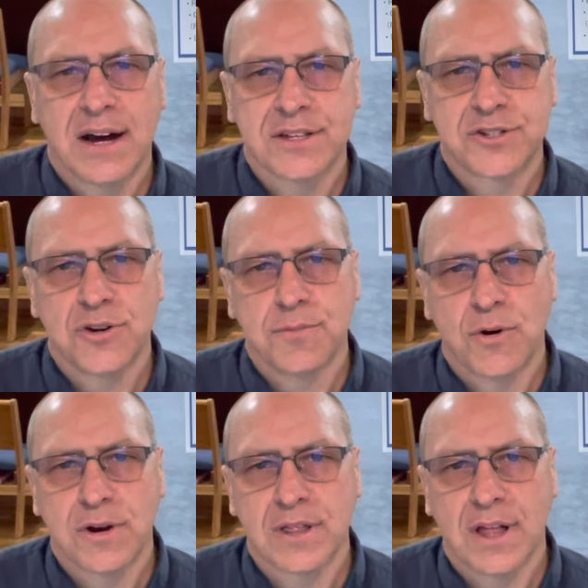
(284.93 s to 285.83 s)
Zoom
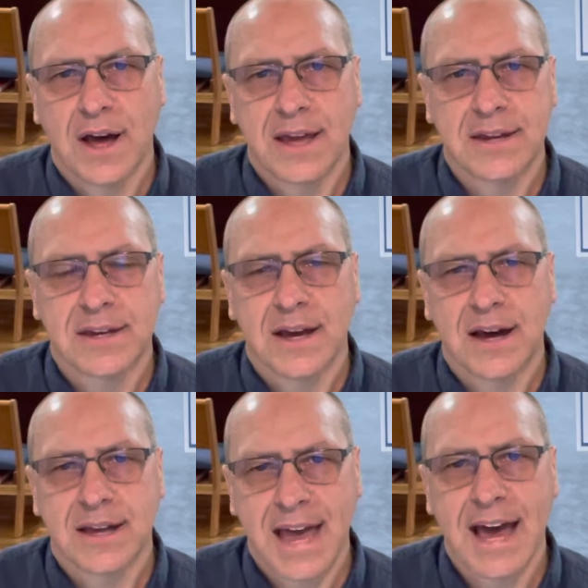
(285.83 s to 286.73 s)
online
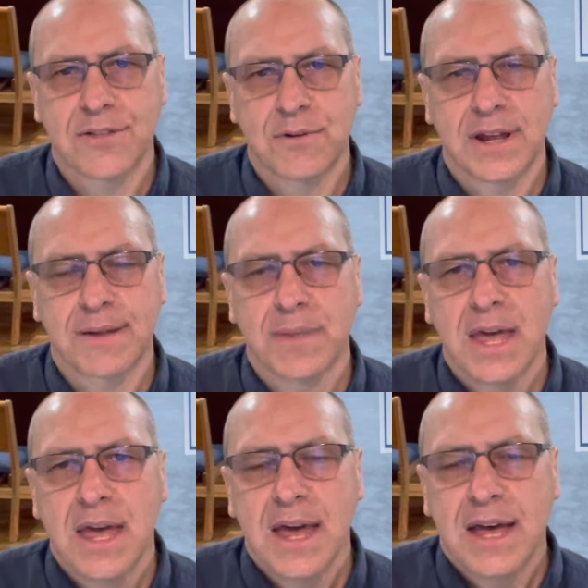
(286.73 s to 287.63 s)
gathering.
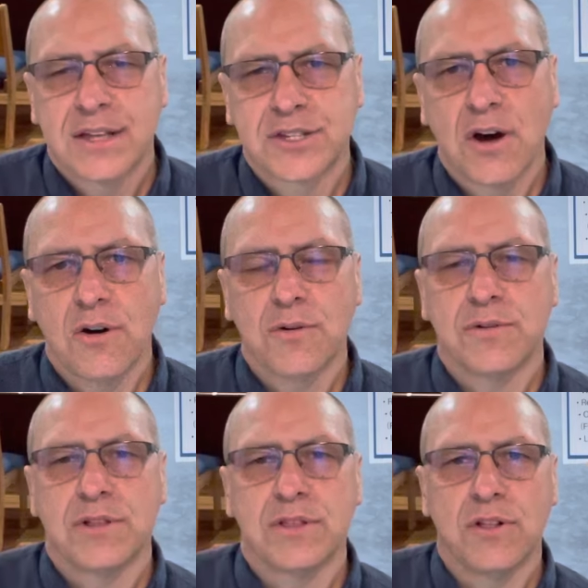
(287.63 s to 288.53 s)
So
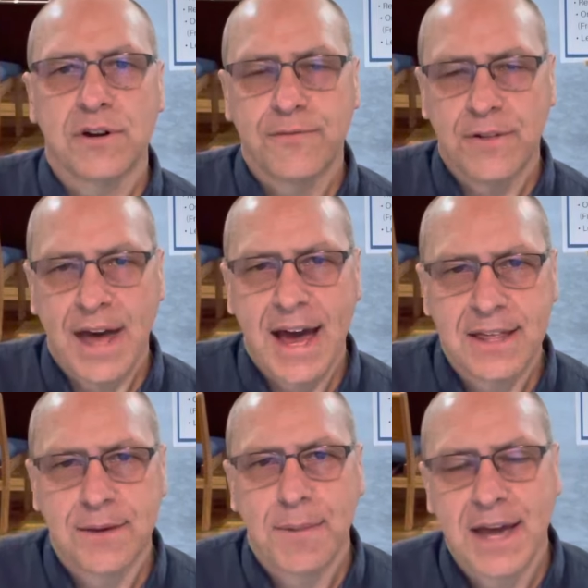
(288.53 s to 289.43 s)
look for that
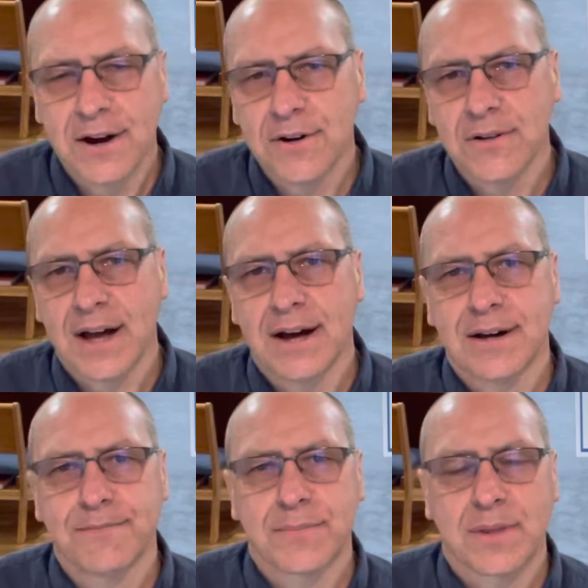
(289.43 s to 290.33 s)
in the
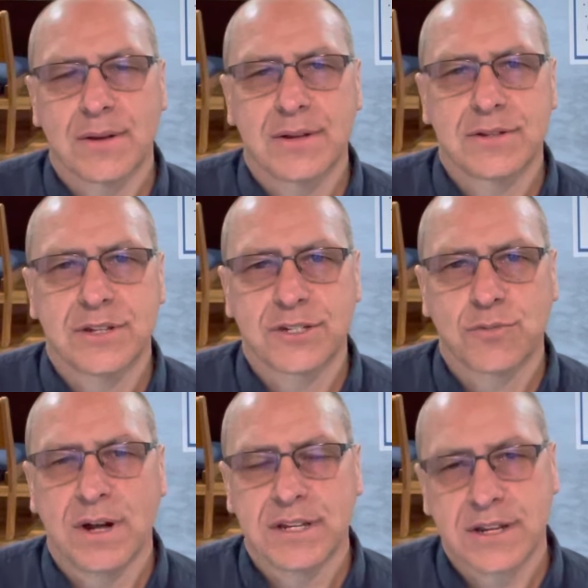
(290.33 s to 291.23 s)
mail. Just
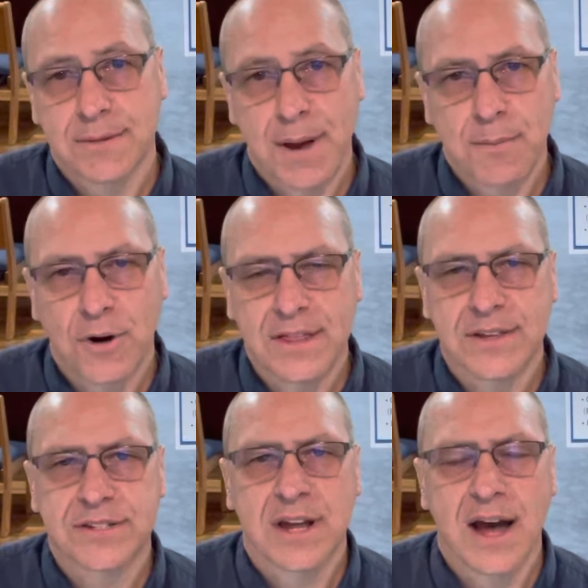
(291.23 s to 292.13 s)
wanted to commemorate
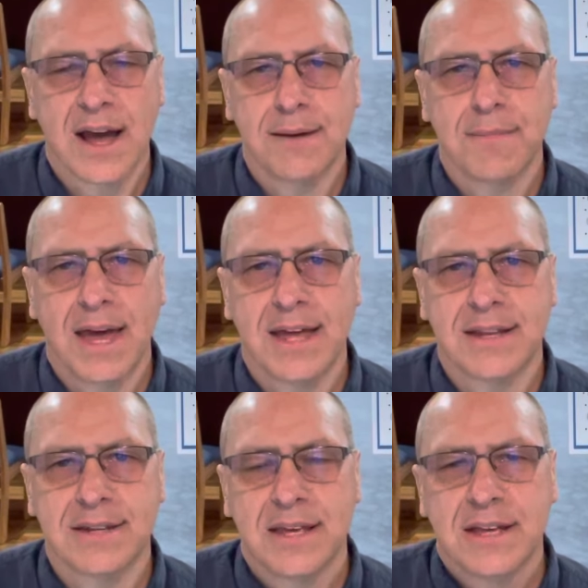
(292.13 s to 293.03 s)
this time
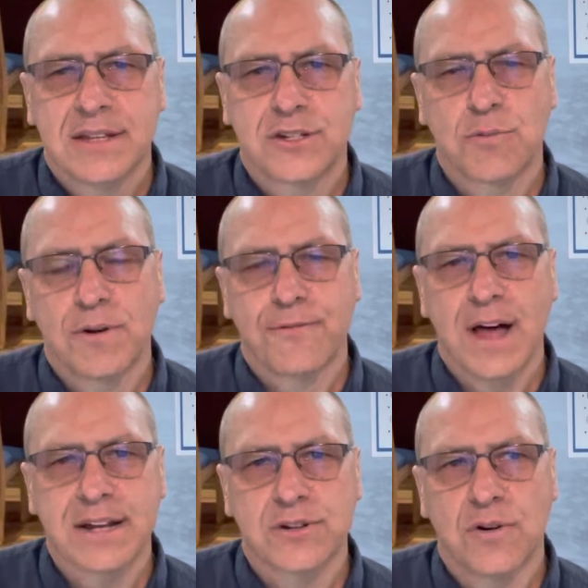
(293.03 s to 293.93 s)
and to
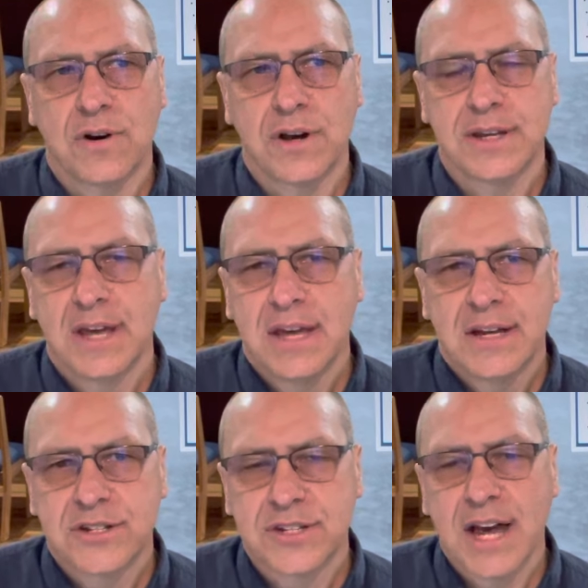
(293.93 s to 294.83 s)
reflect on
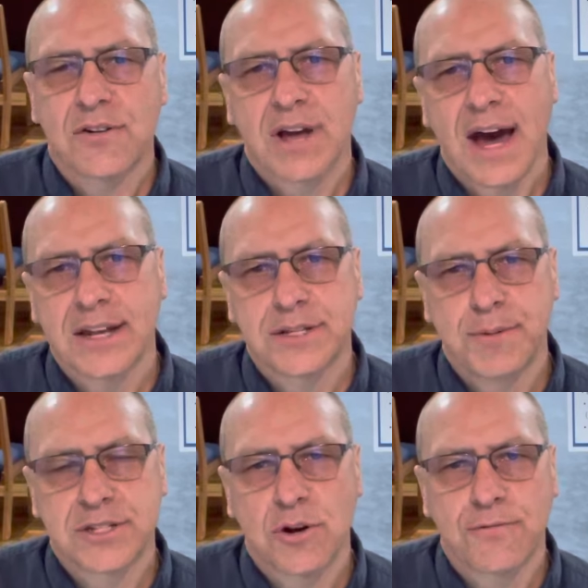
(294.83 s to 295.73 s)
just how God has
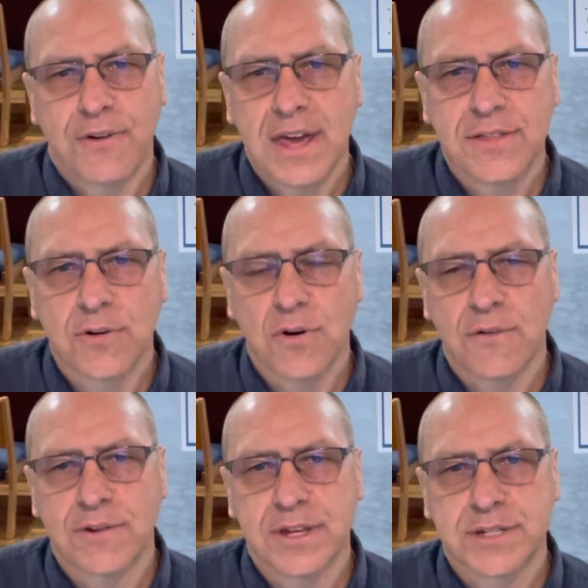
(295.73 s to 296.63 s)
been so faithful
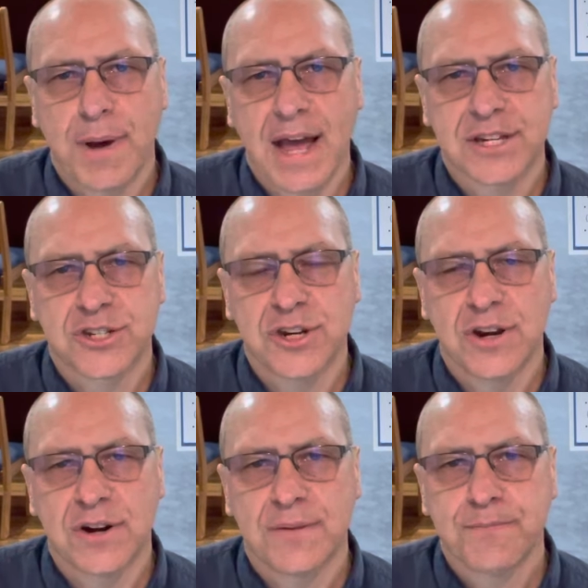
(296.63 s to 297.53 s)
over this past
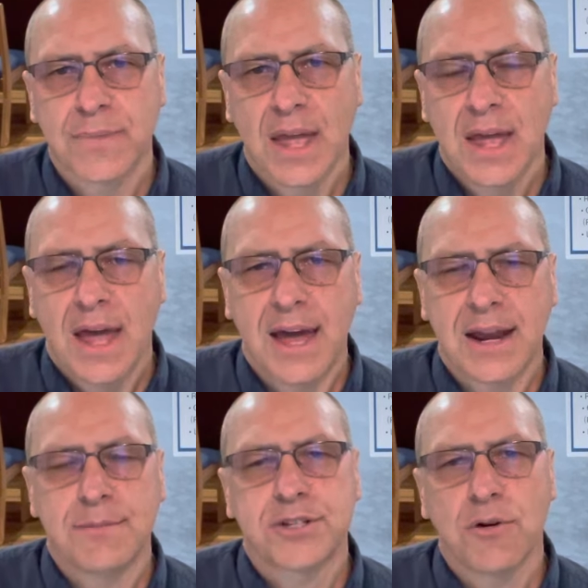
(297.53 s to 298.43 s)
year. And
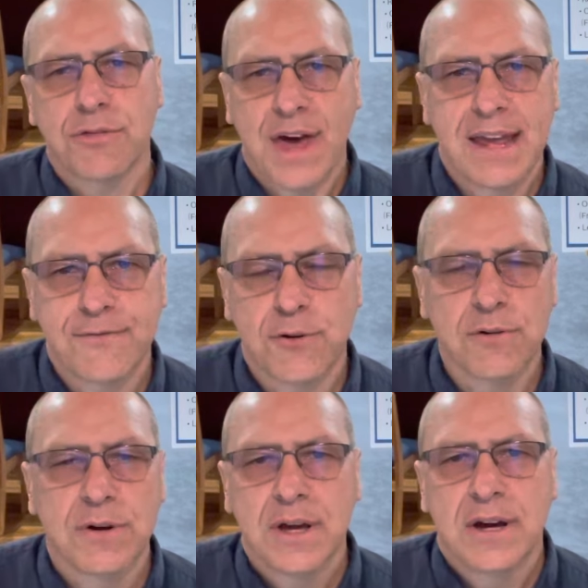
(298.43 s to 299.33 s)
I'm so
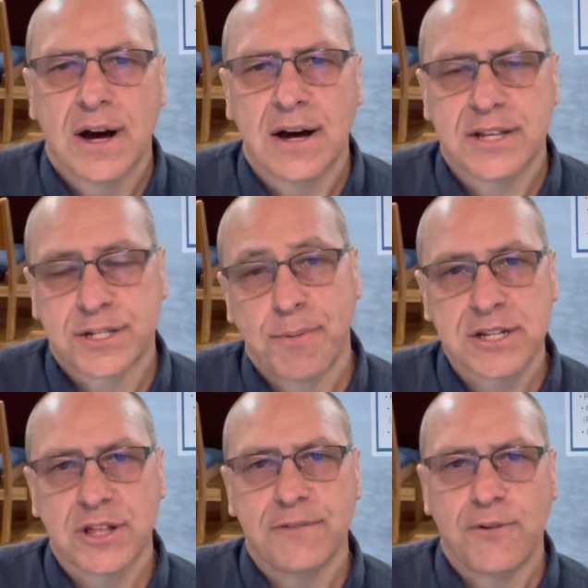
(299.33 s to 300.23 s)
thankful
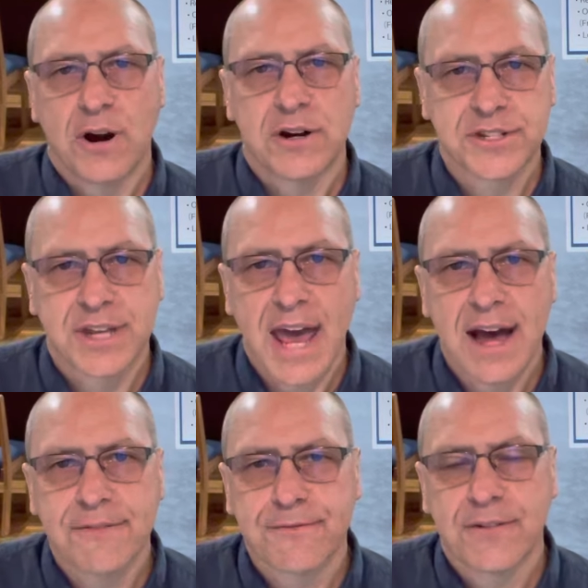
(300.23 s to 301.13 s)
especially for our
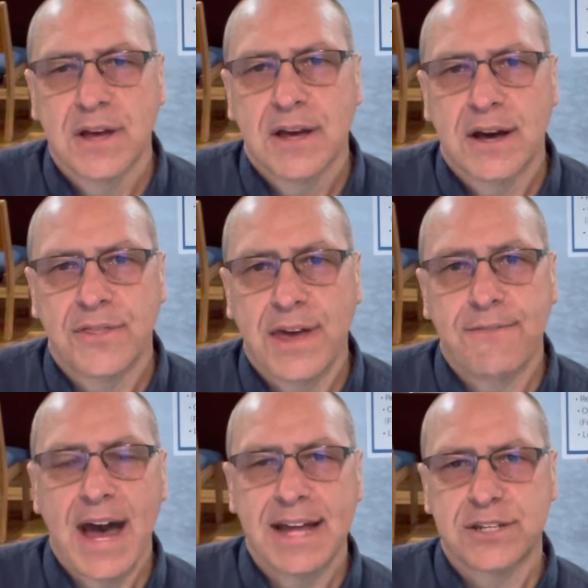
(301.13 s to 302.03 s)
staff. They've
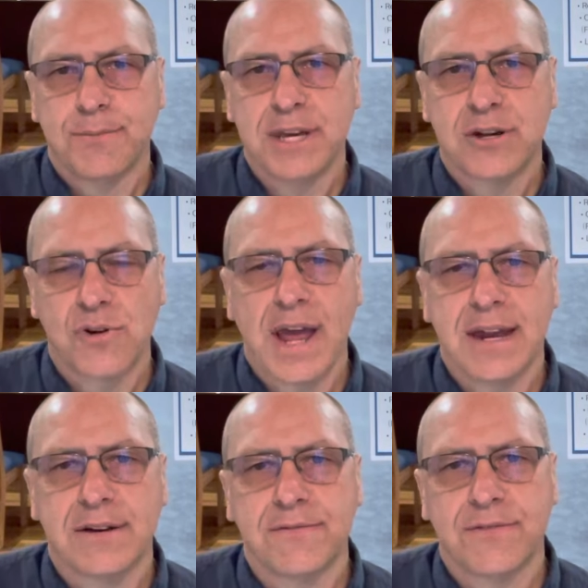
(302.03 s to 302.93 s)
had to be
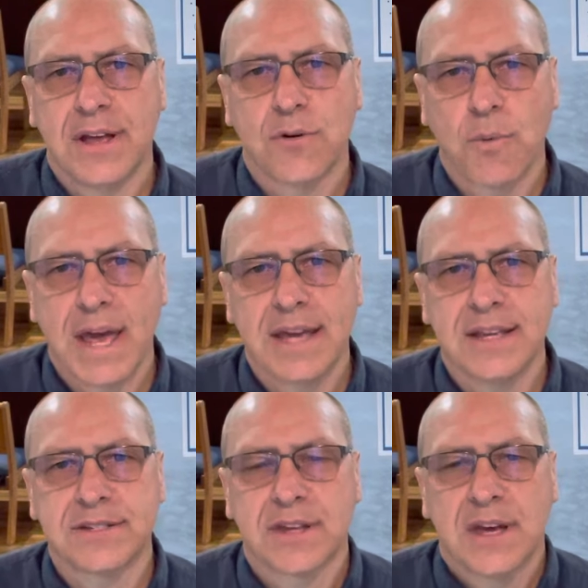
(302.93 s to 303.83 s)
creative in the ways